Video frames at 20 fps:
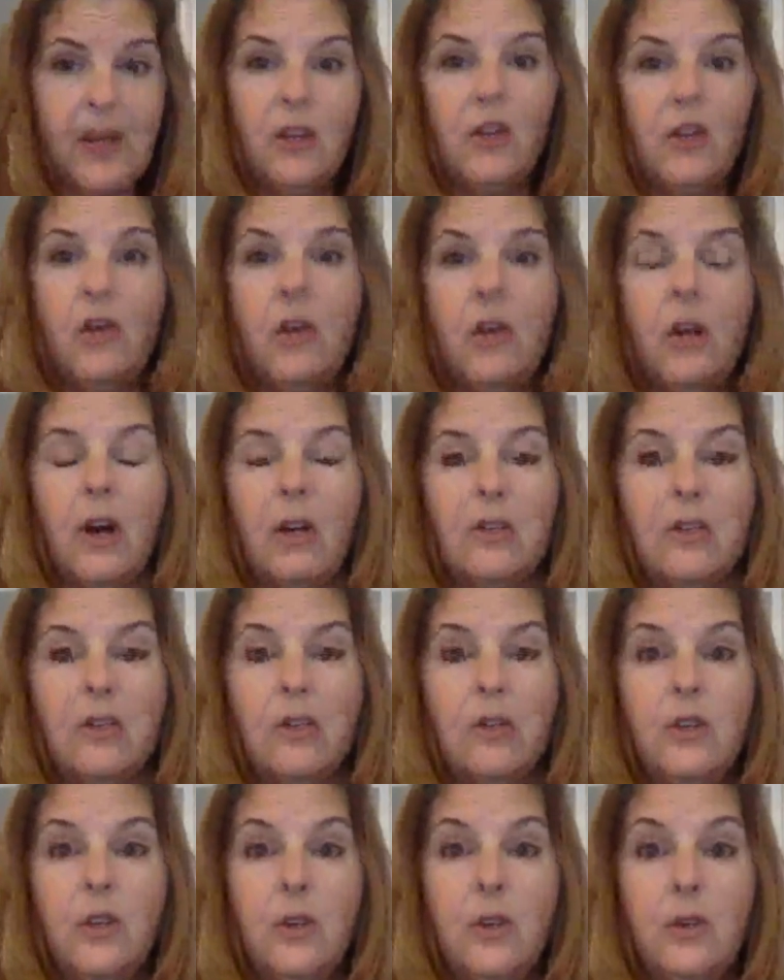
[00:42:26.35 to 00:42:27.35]
you could also
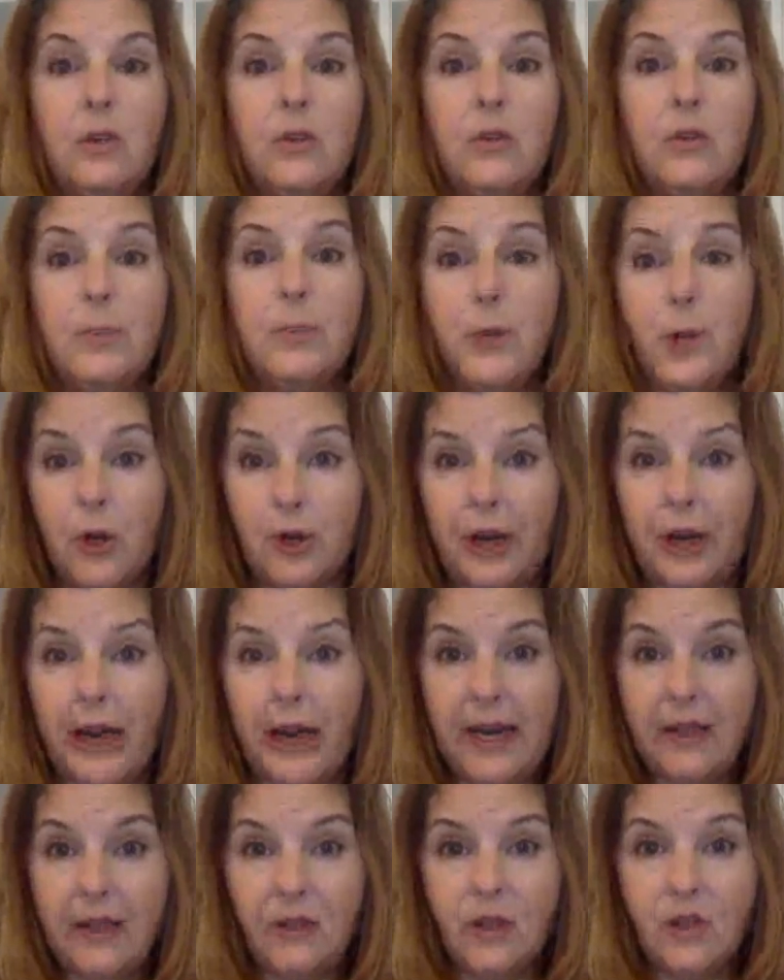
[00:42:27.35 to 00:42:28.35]
use pure
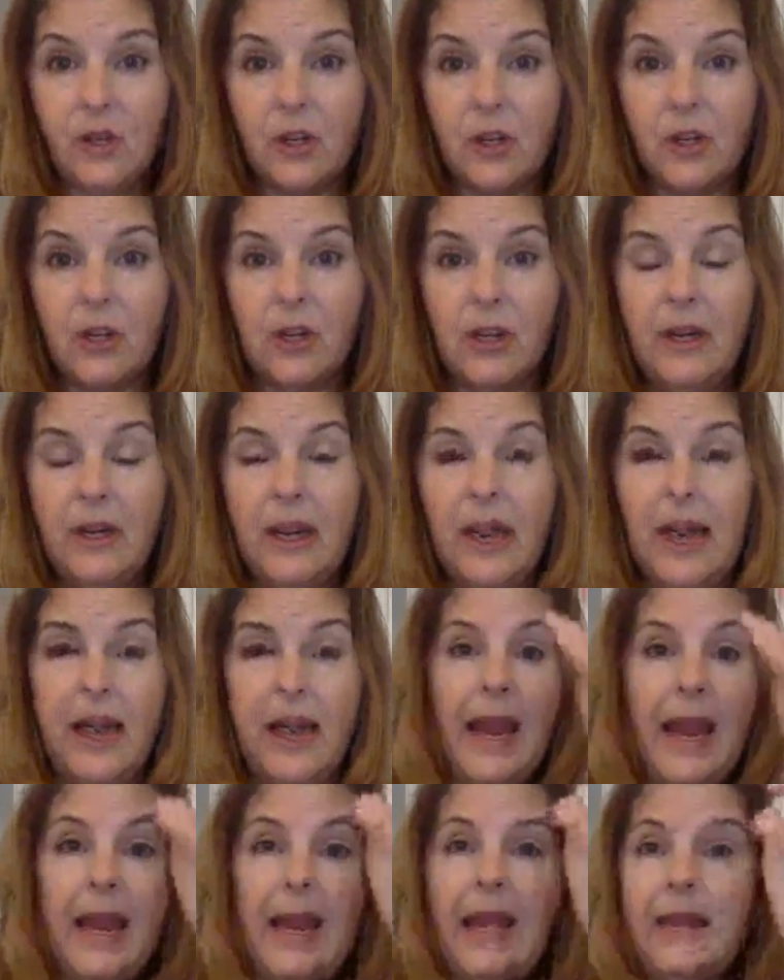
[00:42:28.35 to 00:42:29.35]
cane sugar,
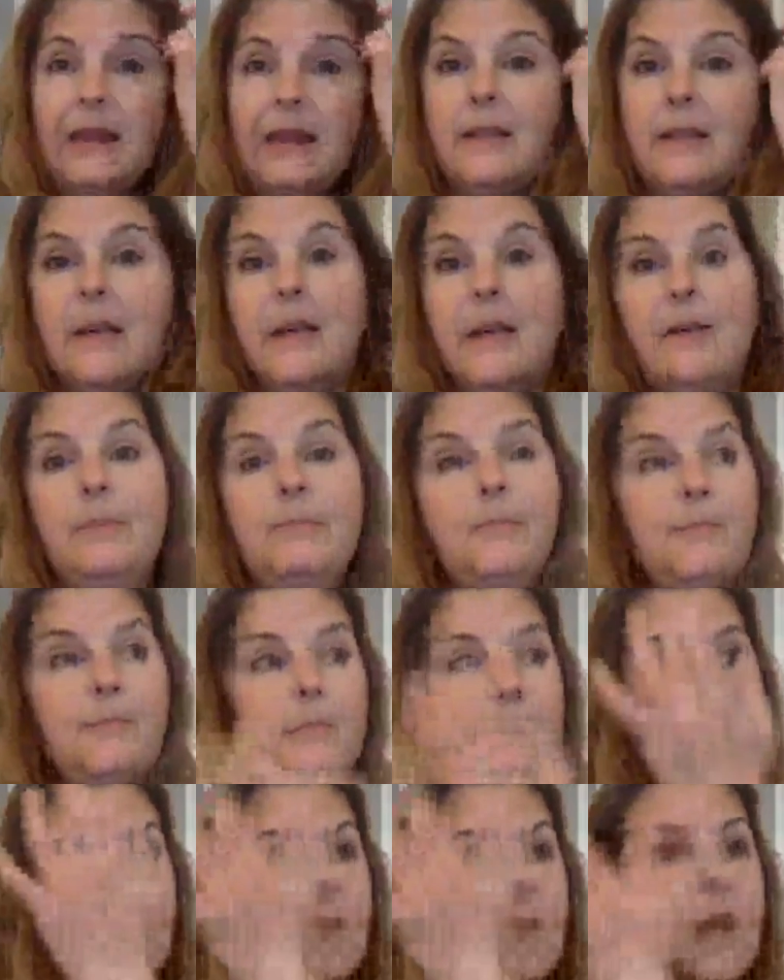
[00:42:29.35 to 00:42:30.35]
and um,
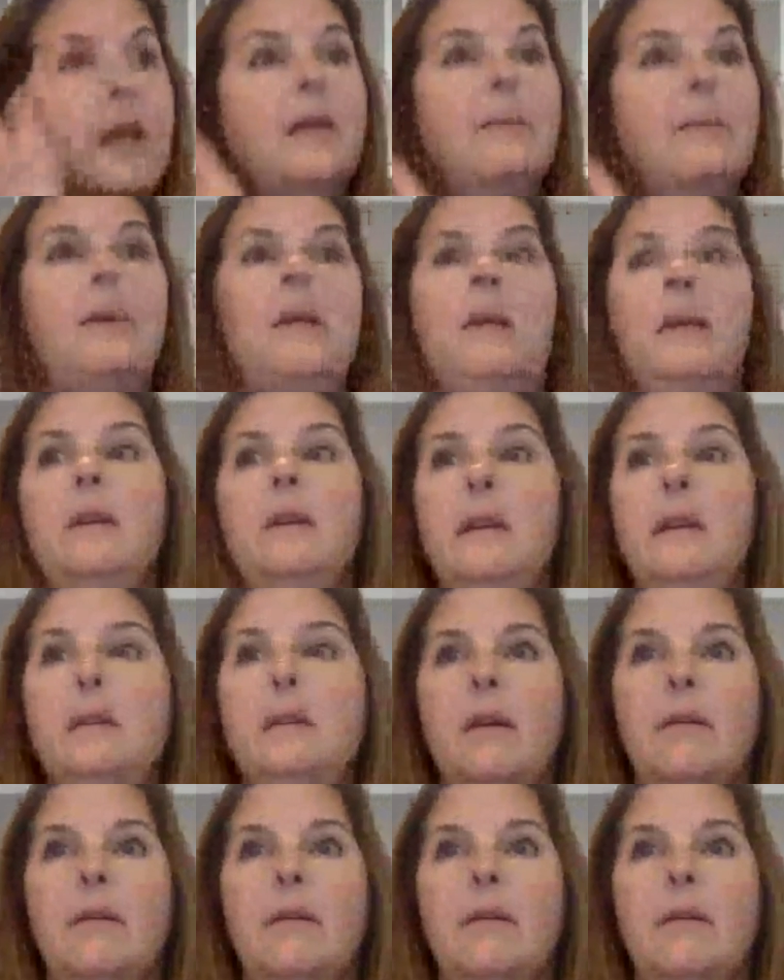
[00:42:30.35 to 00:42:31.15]
I mean,